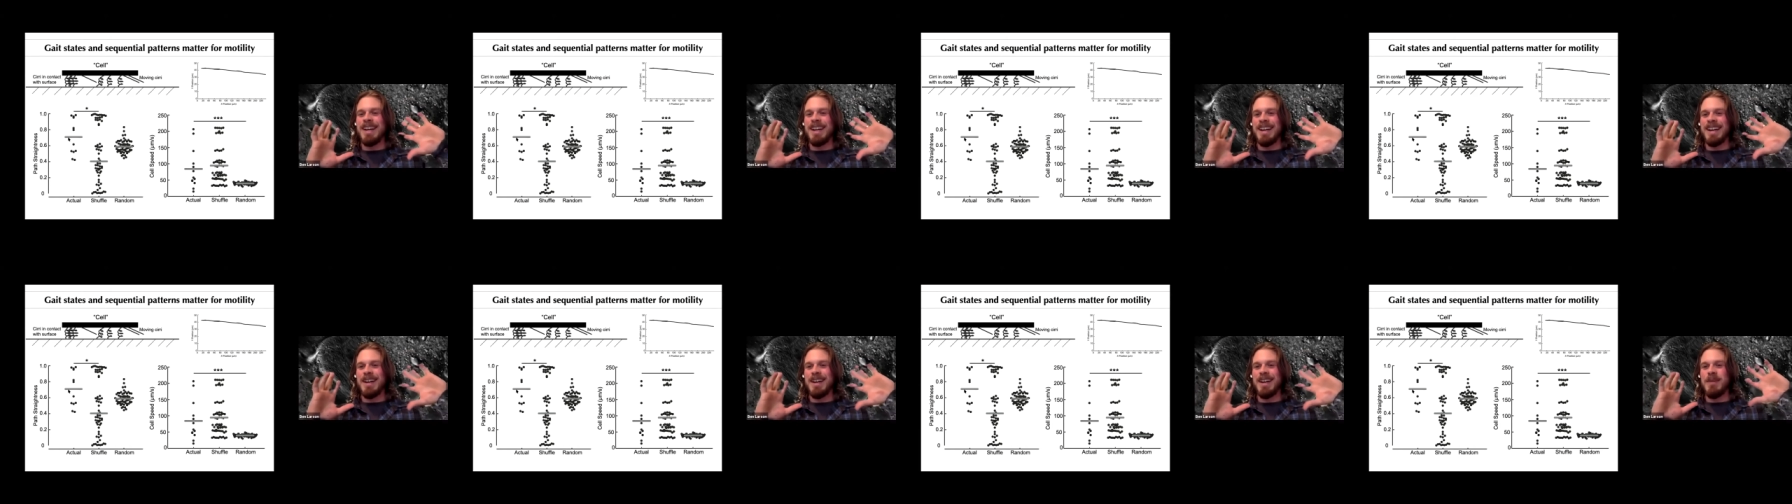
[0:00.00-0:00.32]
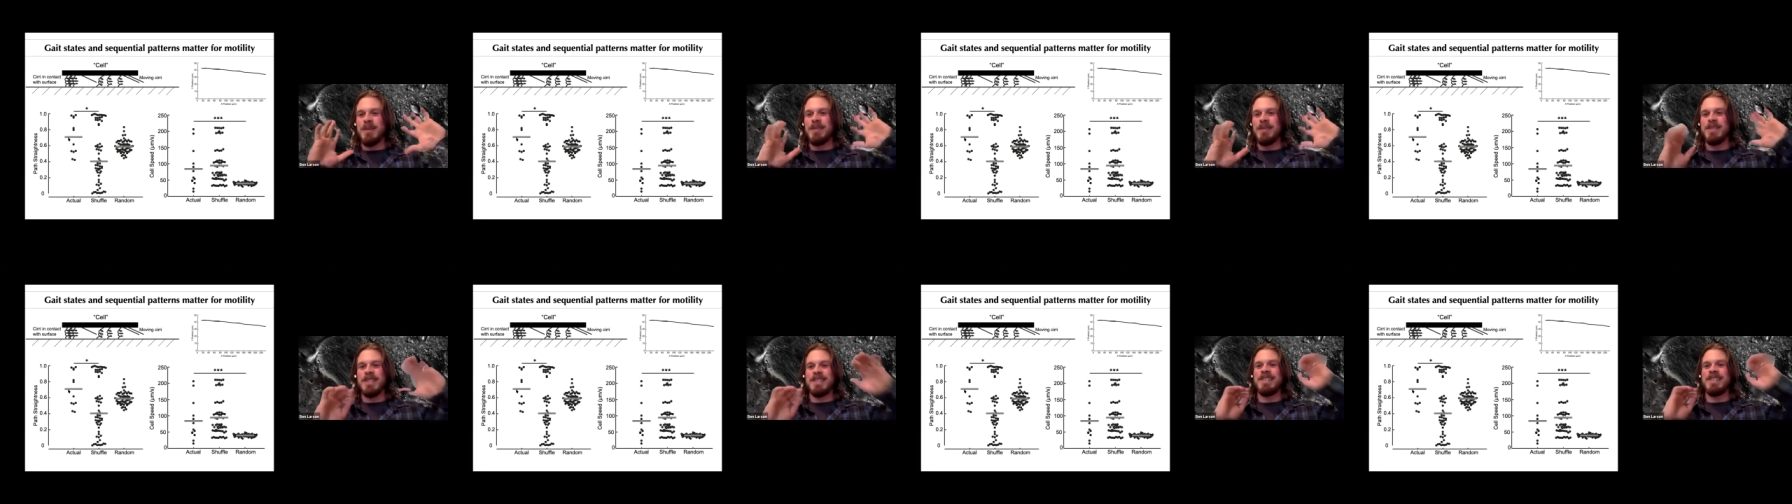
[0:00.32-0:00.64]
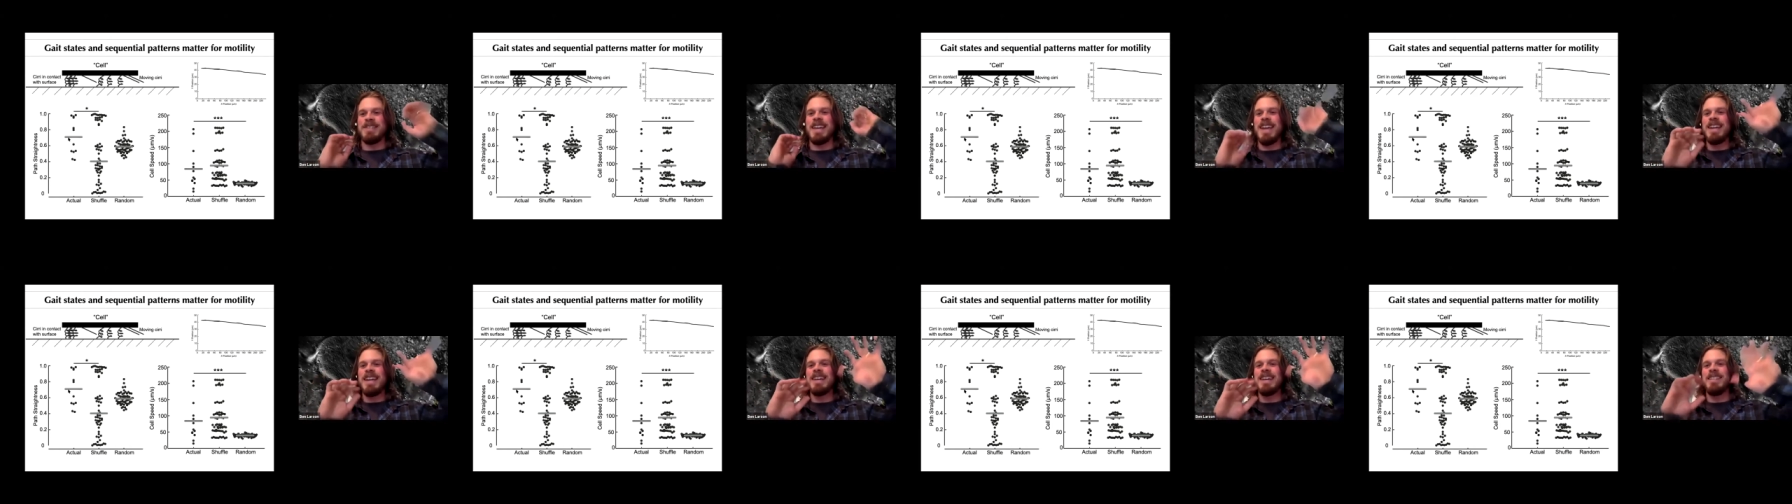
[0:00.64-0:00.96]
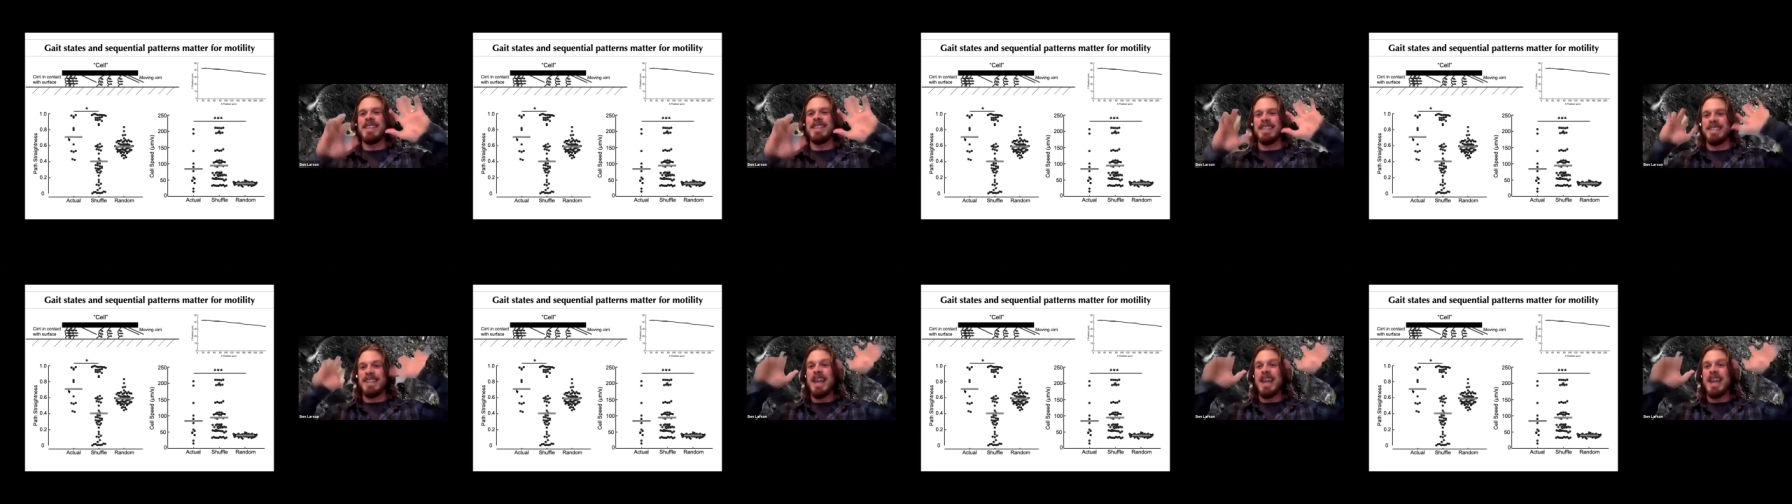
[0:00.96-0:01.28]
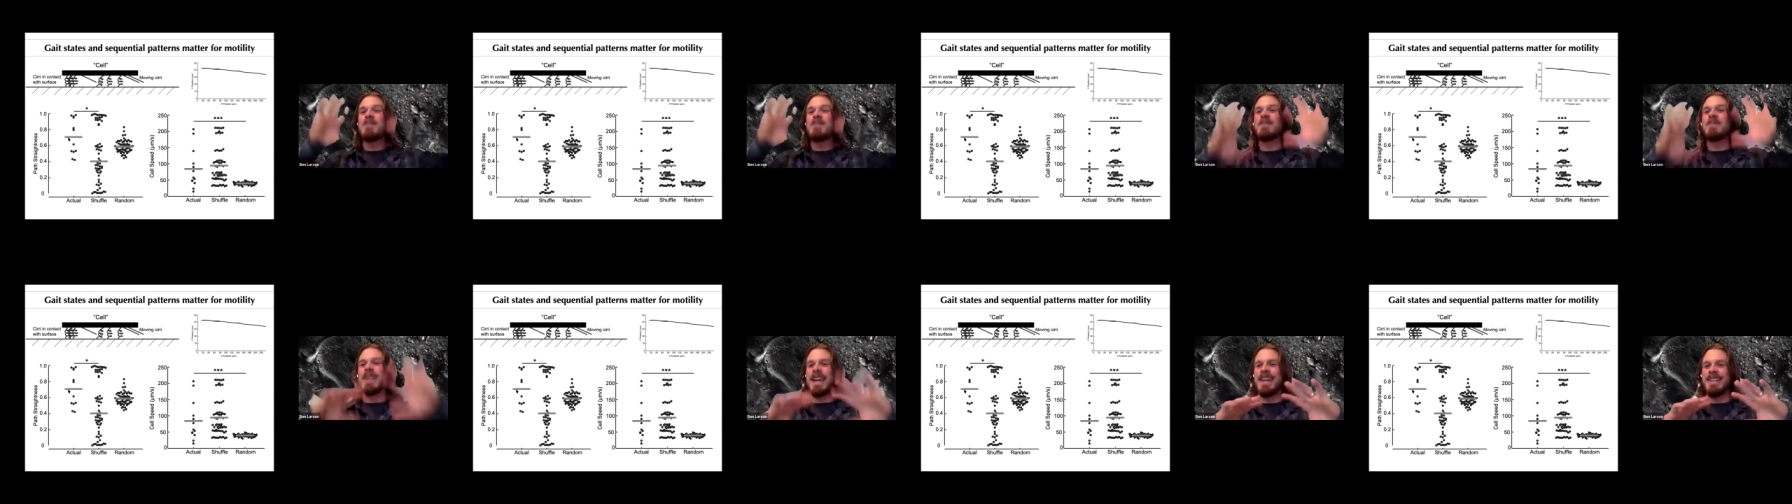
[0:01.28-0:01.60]
uh, we've just taken the
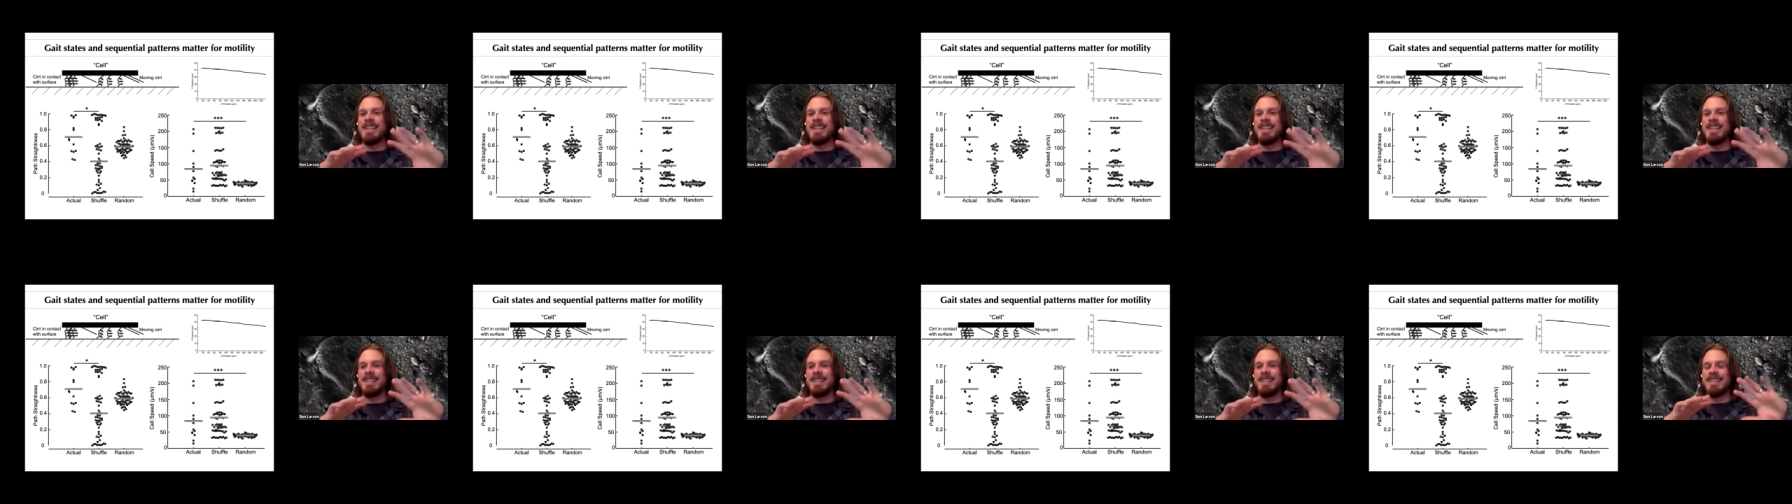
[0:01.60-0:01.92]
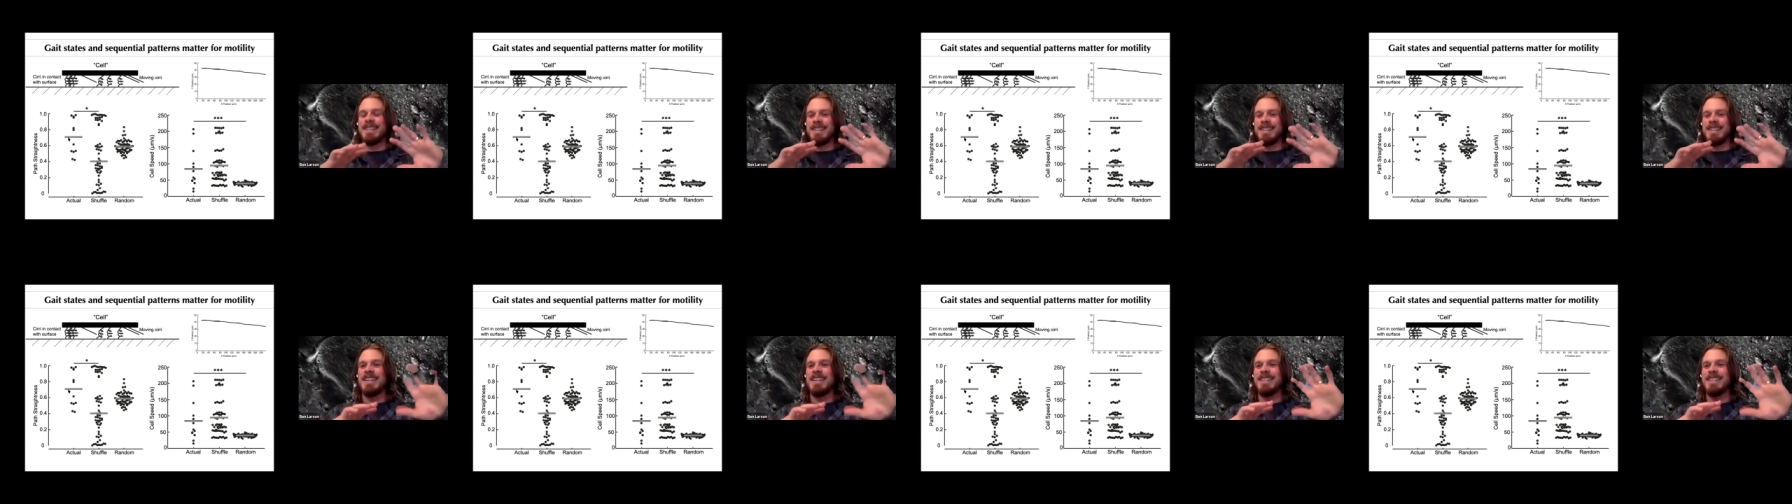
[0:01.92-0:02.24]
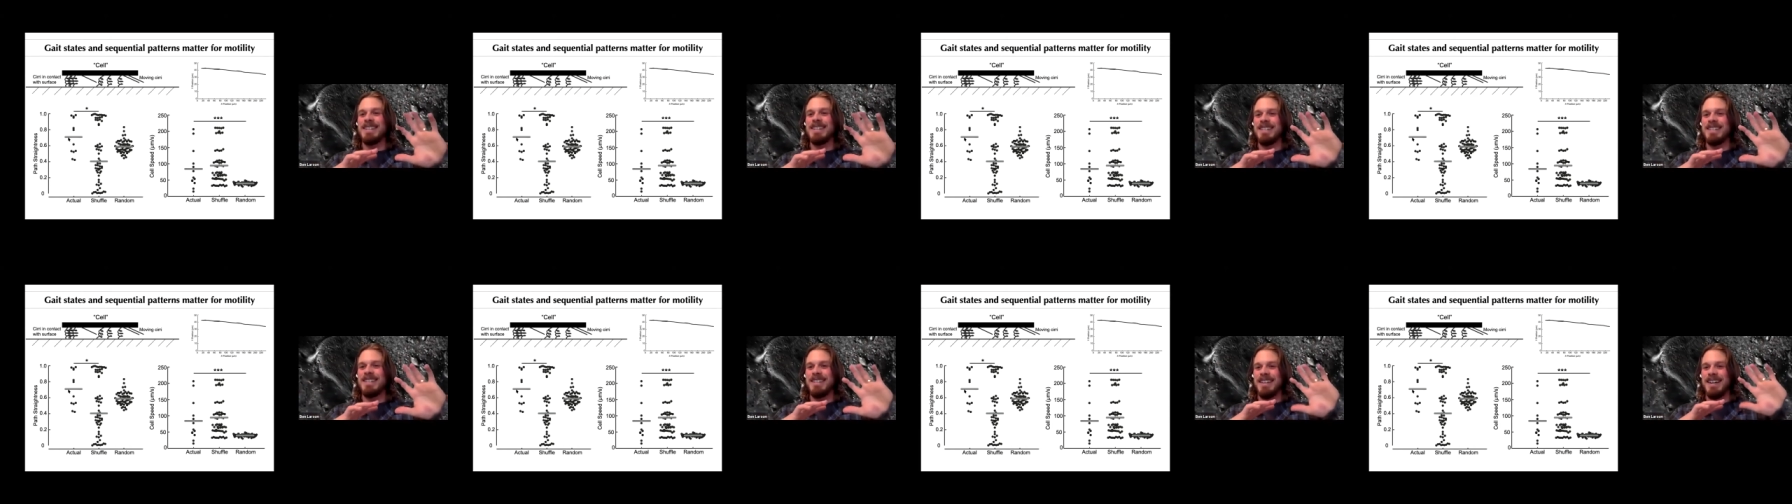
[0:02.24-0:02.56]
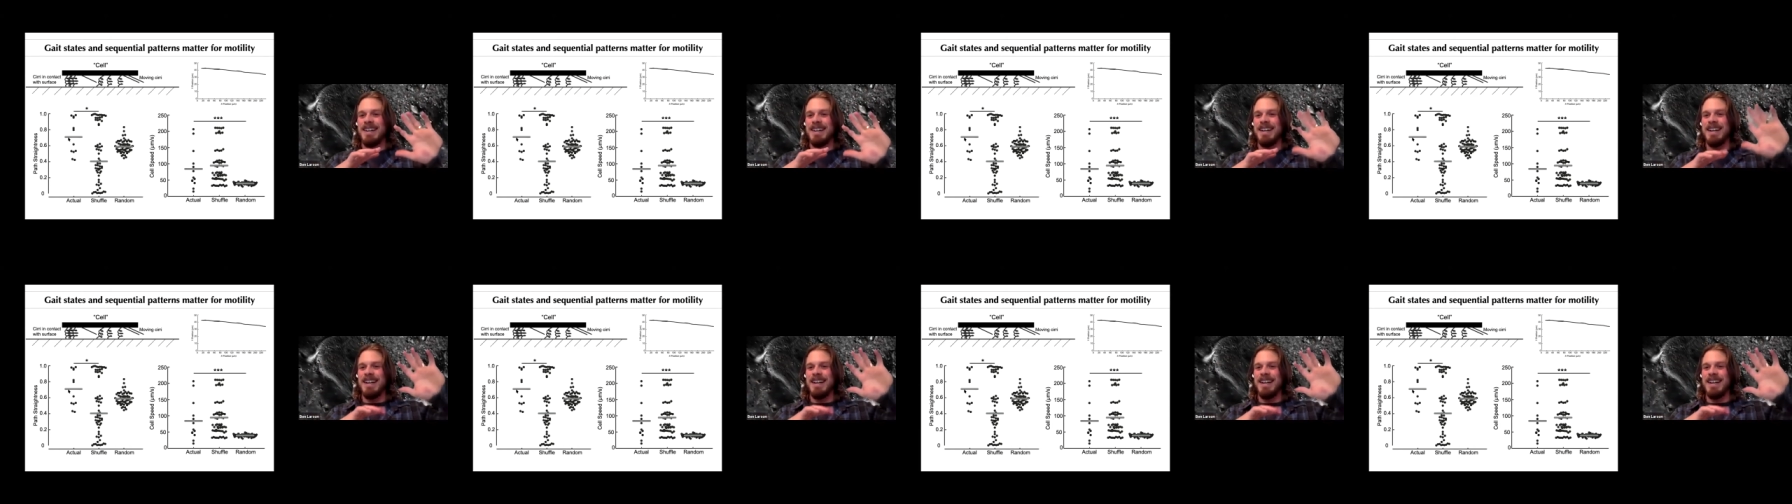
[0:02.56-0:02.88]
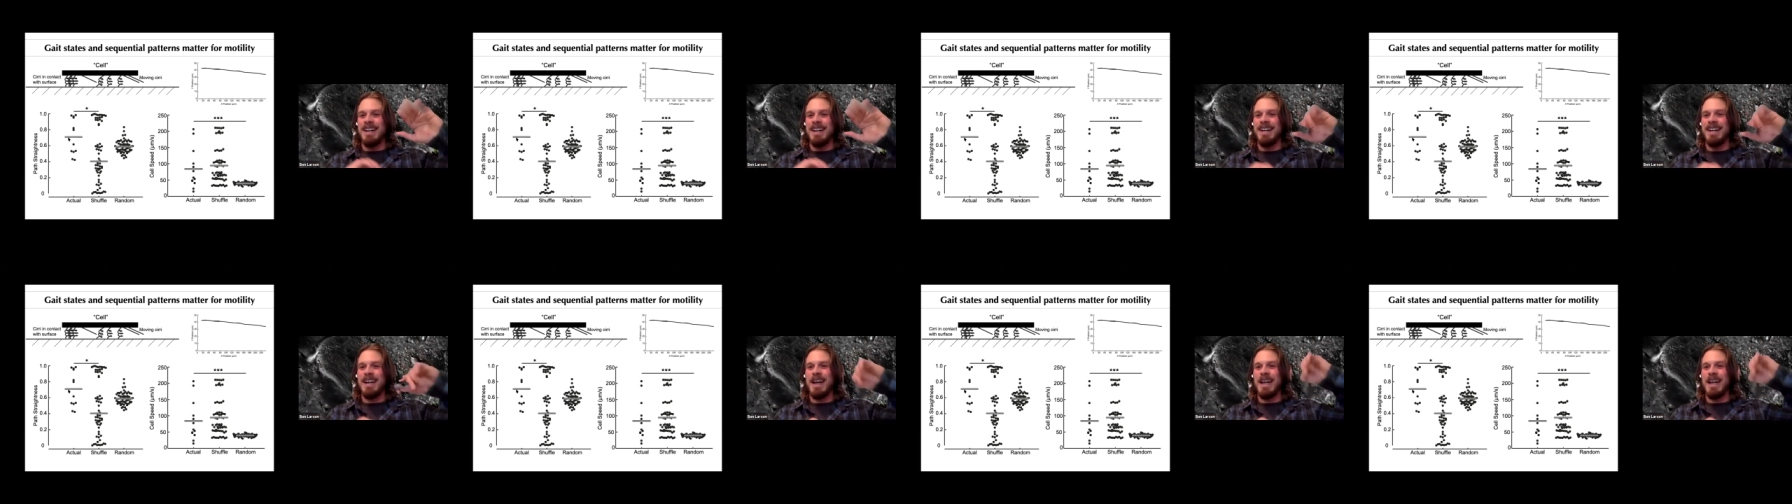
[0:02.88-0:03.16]
same gait gaits uh, uh,